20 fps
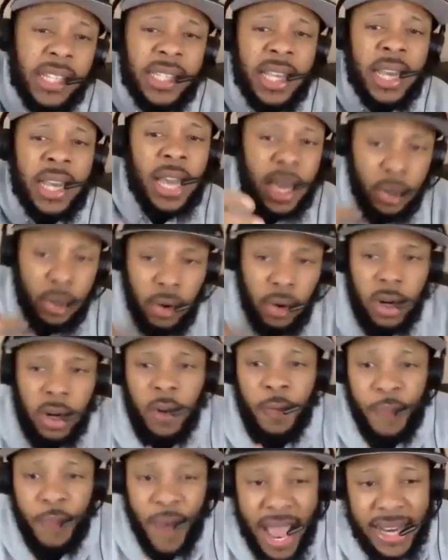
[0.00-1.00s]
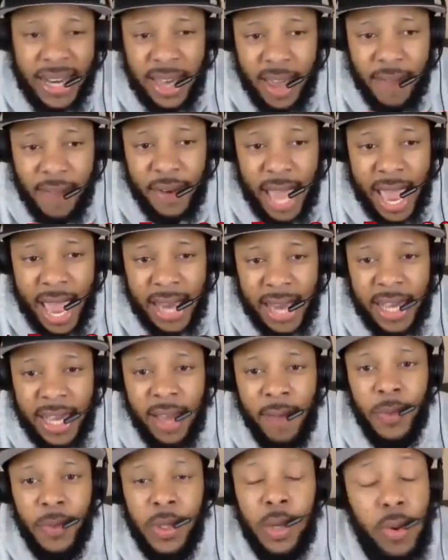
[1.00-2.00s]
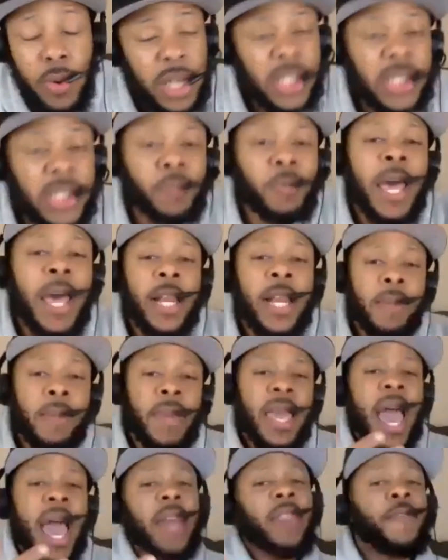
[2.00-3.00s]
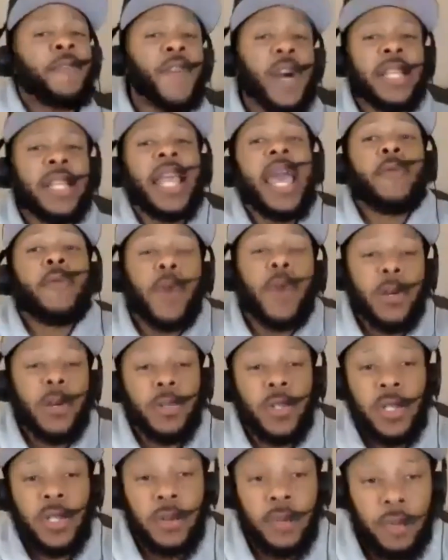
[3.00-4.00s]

in order to fight Devin Haney. You explain to me how the fuck that works.